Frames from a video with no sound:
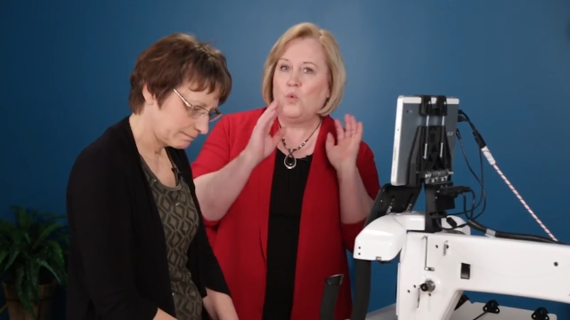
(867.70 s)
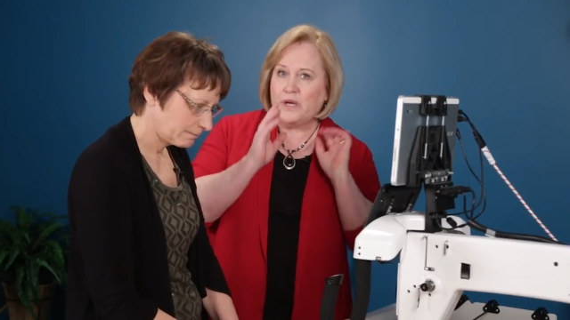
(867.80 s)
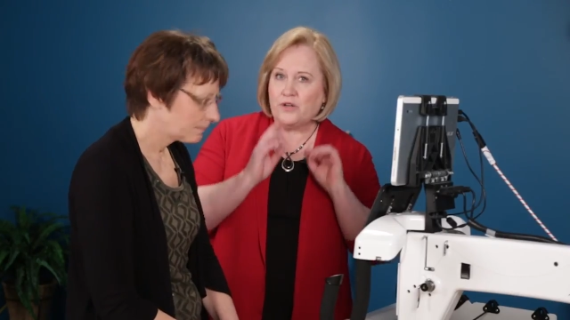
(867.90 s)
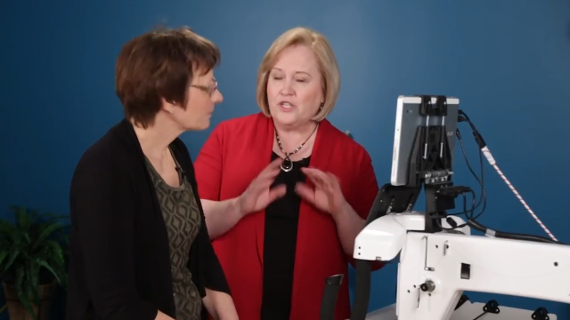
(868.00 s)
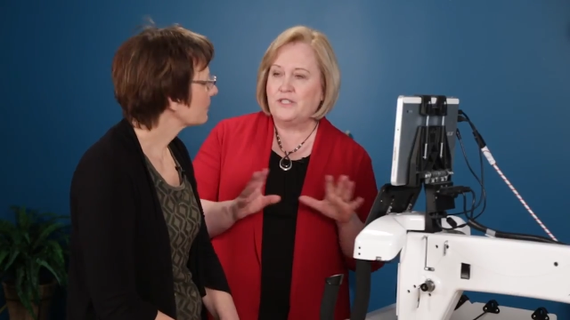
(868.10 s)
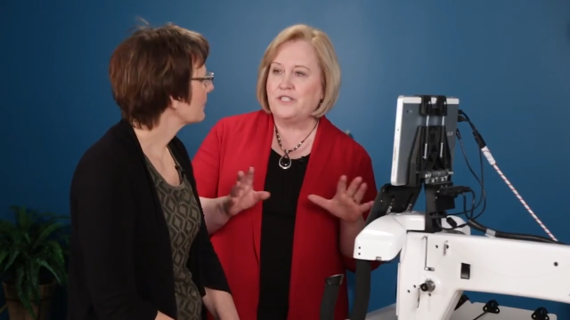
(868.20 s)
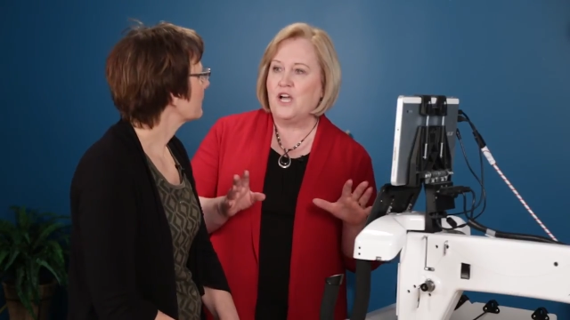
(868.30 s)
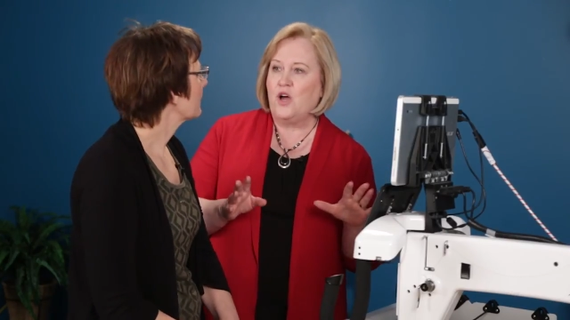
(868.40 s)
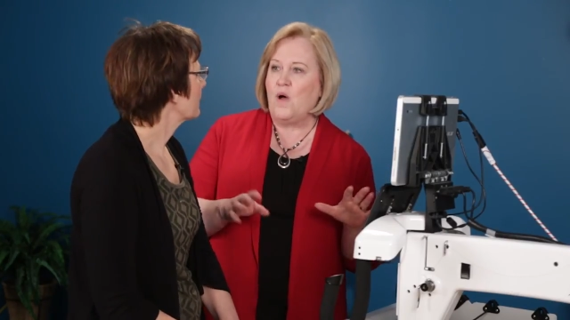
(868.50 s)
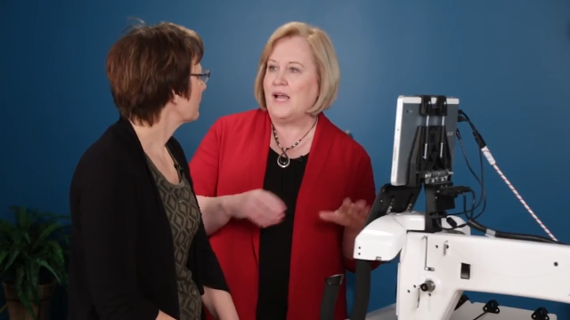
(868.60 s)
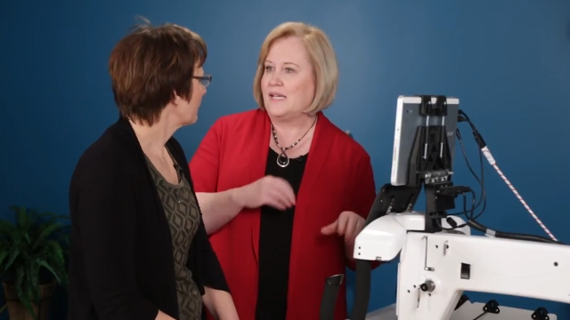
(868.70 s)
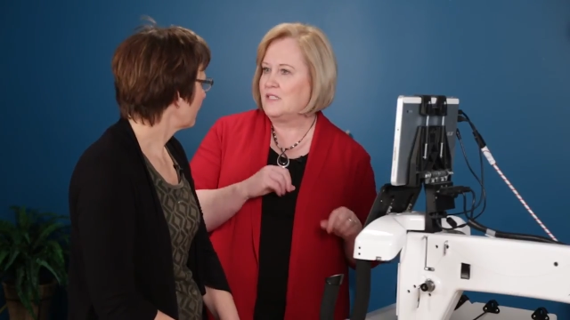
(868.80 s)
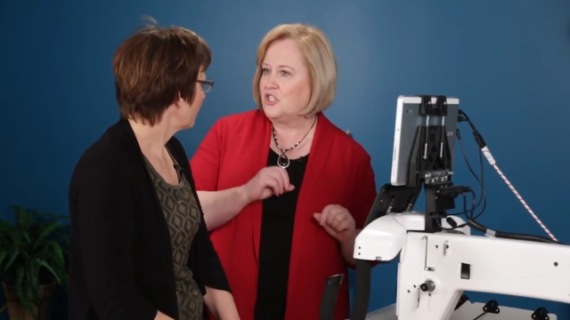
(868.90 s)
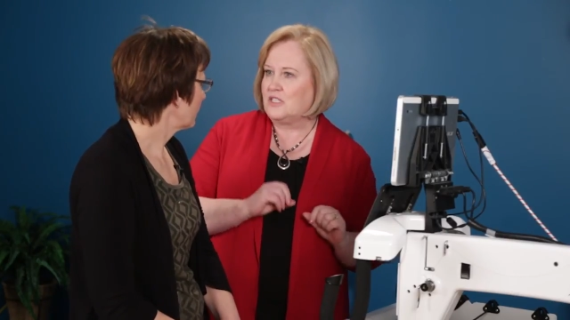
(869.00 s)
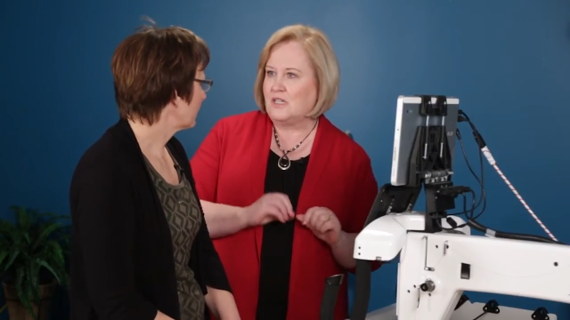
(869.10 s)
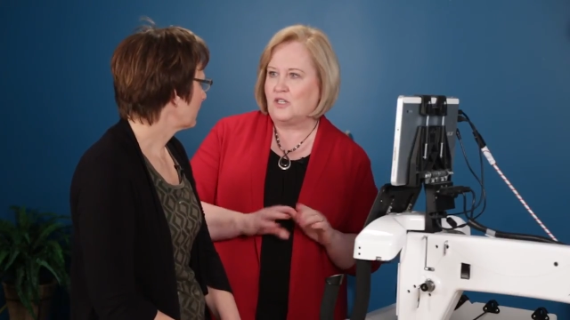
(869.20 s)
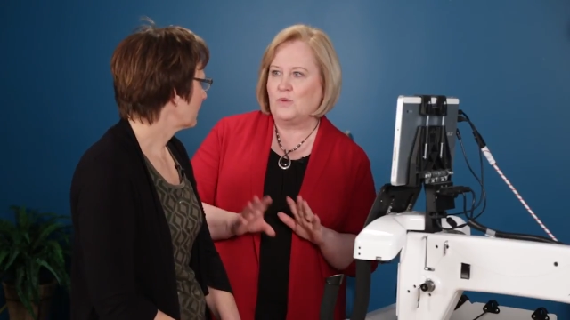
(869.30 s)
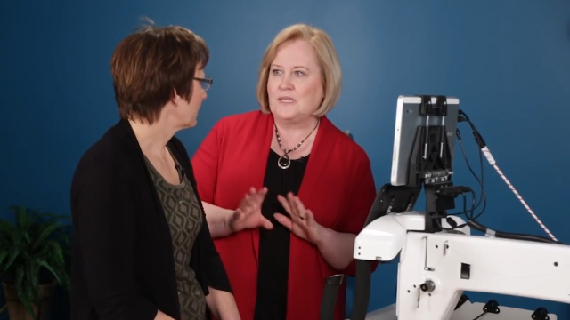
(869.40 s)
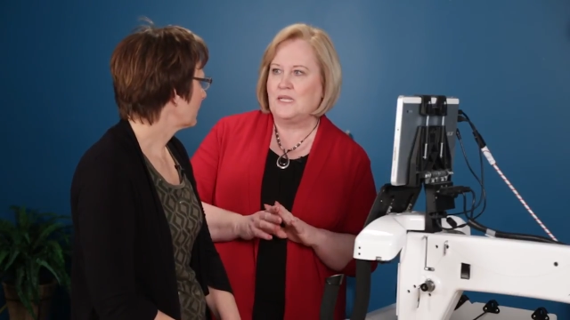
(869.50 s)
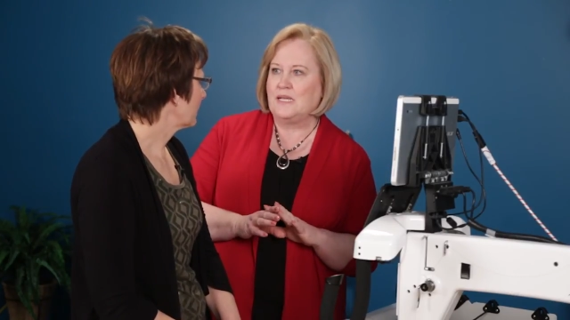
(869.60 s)
Speaker 1: we are good to go. I can just start
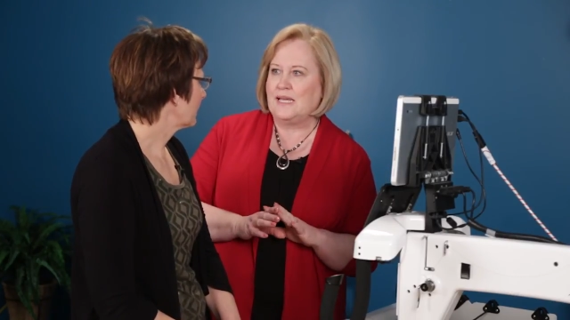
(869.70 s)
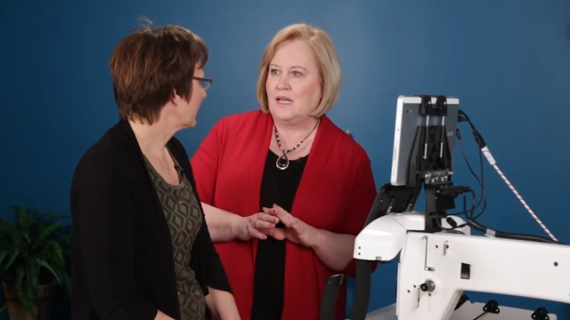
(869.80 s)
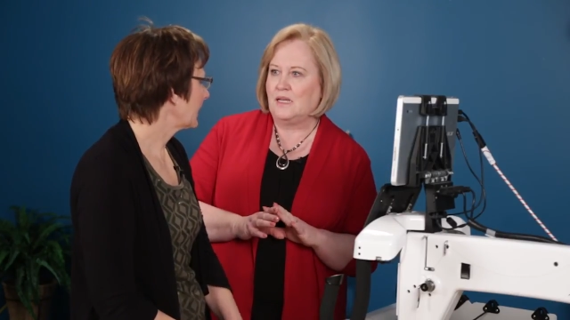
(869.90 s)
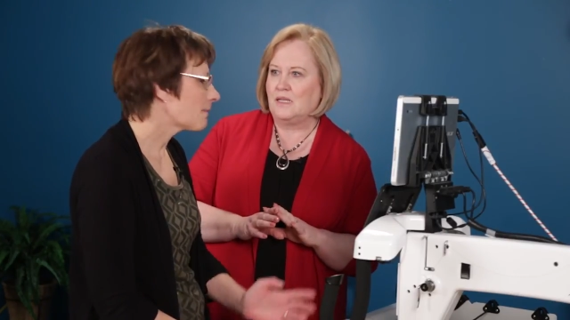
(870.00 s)
quilting again.